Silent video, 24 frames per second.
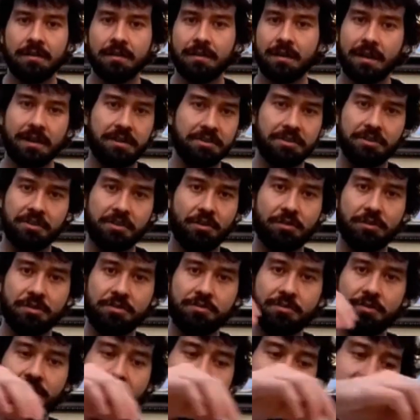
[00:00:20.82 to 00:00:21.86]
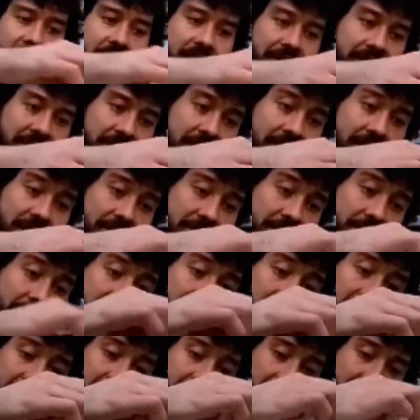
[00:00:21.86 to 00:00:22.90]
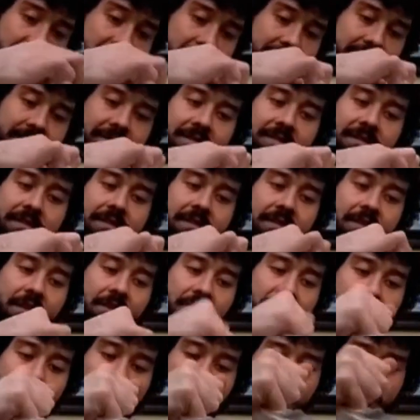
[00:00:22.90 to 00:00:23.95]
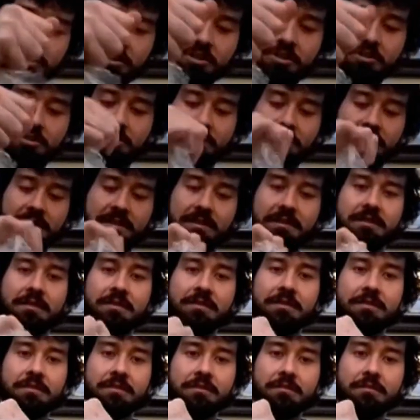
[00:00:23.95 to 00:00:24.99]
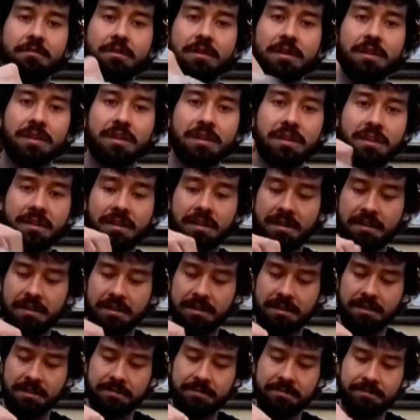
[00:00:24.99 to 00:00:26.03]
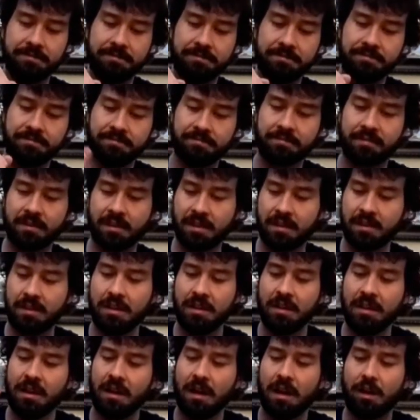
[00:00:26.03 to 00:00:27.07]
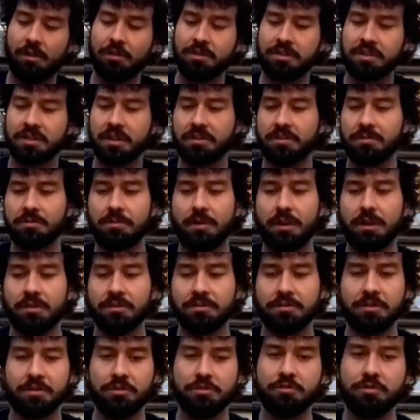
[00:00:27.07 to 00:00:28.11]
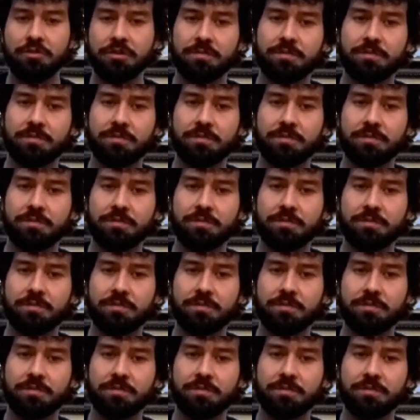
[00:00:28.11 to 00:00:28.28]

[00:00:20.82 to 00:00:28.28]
I just always wanted a Sega Saturn, really, like, nothing much to it. But I always thought the Model 2 was